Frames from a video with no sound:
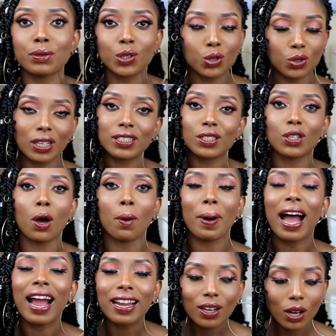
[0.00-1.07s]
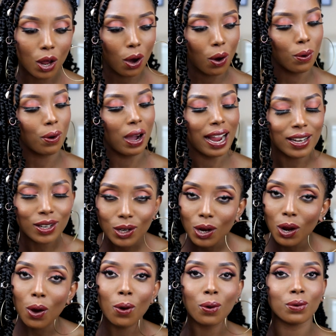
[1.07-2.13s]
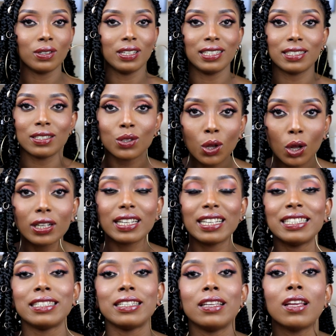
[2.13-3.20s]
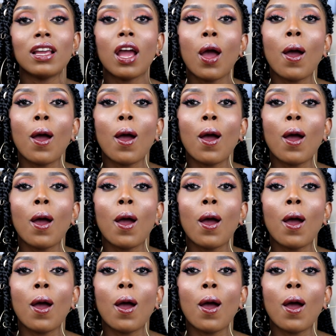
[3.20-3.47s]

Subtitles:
I'm stressed up. I know it's not easy,